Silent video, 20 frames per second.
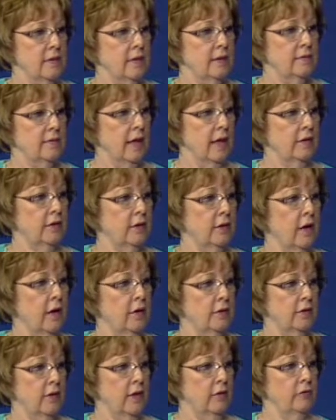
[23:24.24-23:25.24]
It's on
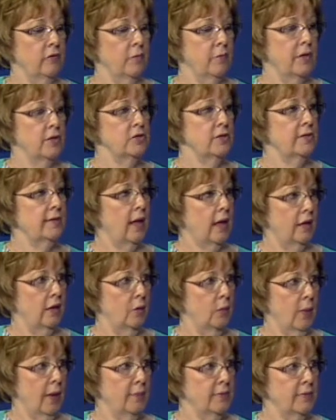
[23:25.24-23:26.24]
uh, the information's on
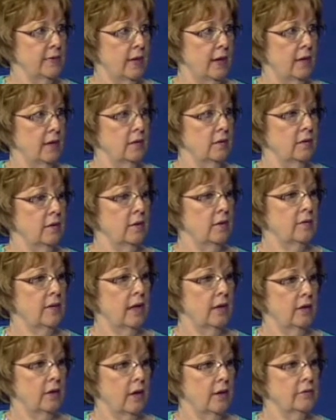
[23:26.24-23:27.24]
our website.
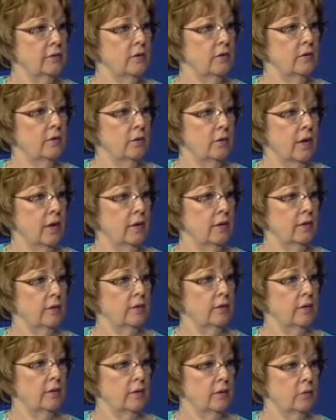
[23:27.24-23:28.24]
They can also
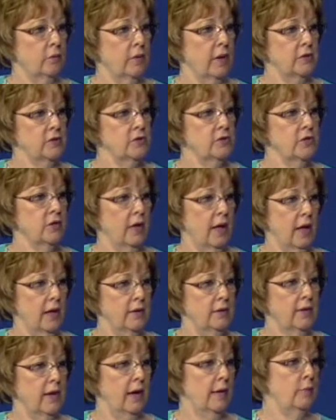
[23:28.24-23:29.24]
uh, register ahead
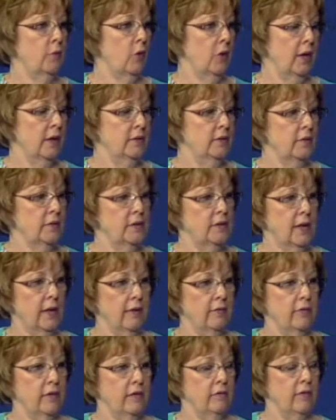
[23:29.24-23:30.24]
of time or at the
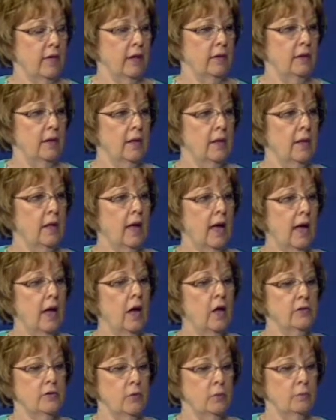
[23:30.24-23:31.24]
day of the event. I
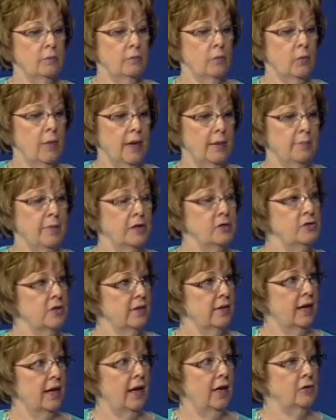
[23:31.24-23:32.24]
also want to
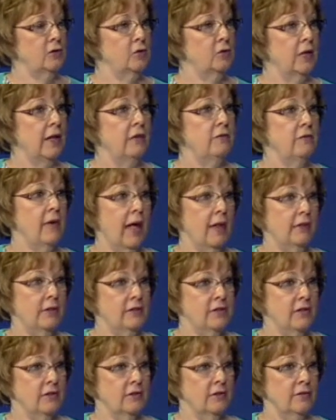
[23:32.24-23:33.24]
mention that I do need
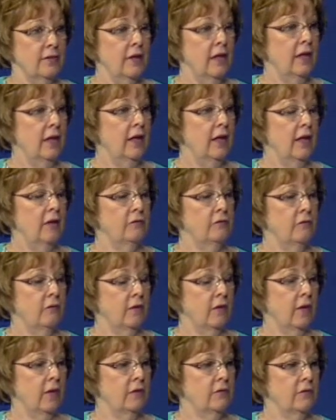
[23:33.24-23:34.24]
volunteers. If
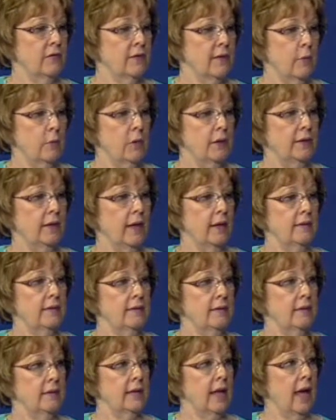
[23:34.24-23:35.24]
if someone
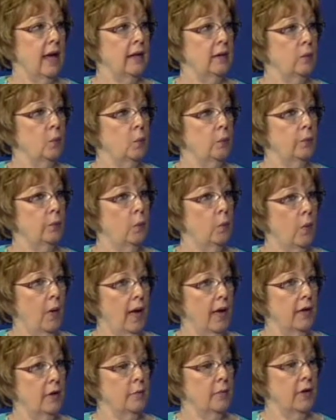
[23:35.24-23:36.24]
does not
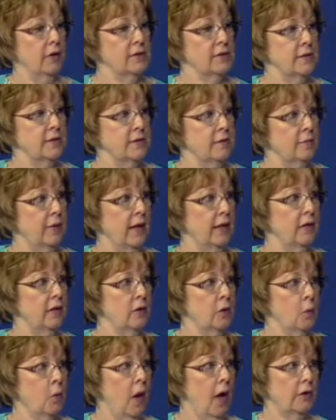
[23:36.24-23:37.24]
want to participate
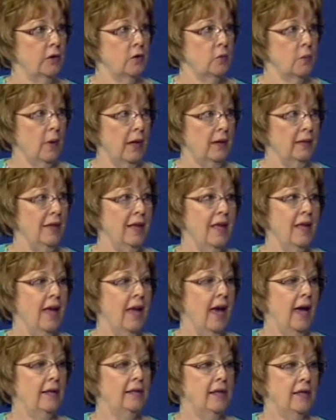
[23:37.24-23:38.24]
in the walk or run,
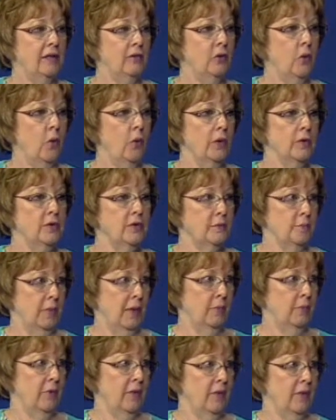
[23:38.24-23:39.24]
I need course
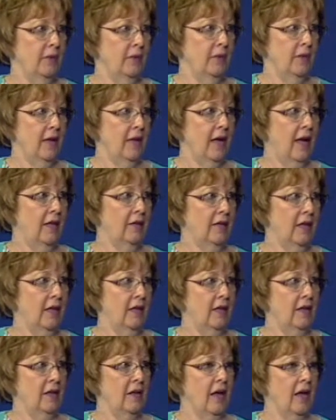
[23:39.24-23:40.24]
people on
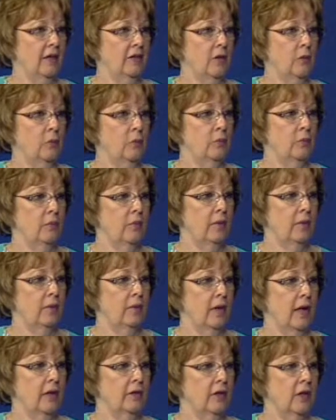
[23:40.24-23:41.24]
the on the
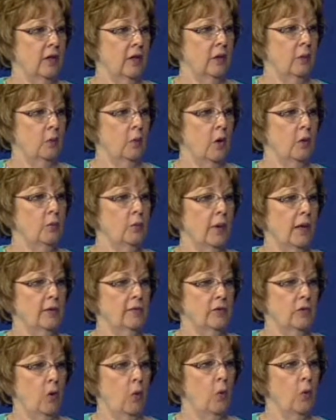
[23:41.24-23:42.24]
on the road
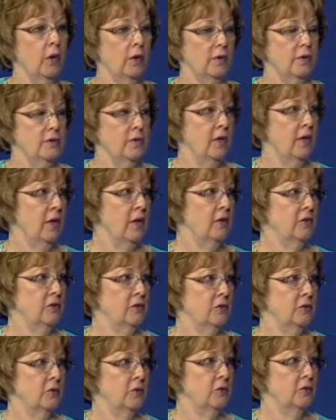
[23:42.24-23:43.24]
race course
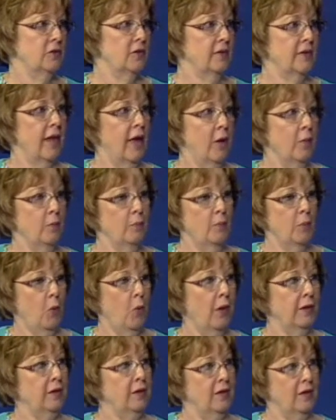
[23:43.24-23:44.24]
to help
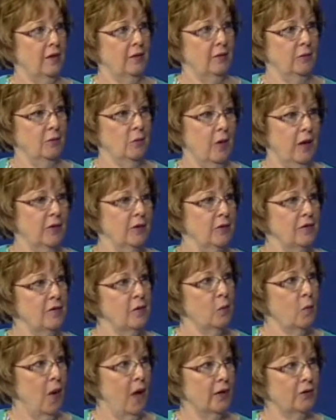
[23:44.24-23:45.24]
point the runners
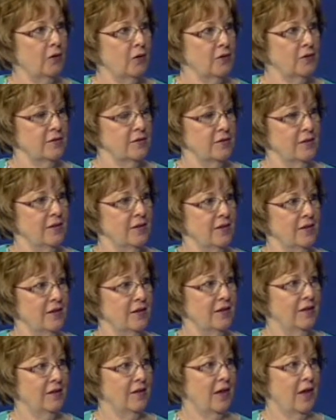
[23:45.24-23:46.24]
and walkers
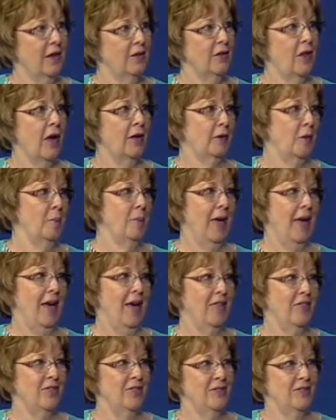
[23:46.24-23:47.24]
along the
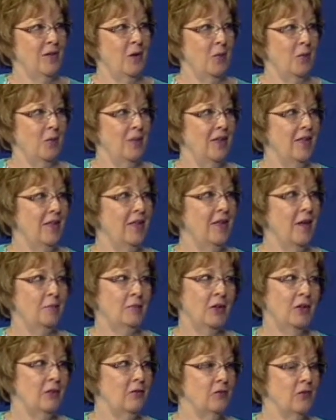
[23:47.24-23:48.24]
path. So
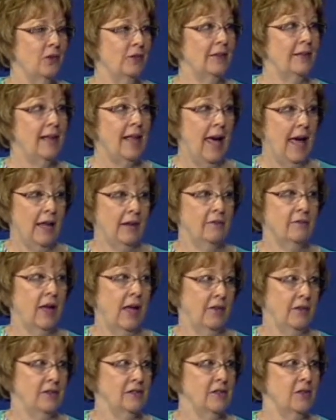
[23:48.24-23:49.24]
I'm looking for a lot of
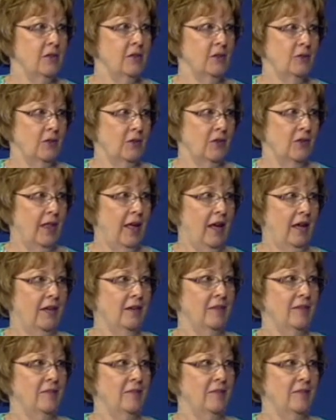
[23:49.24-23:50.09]
volunteers for that.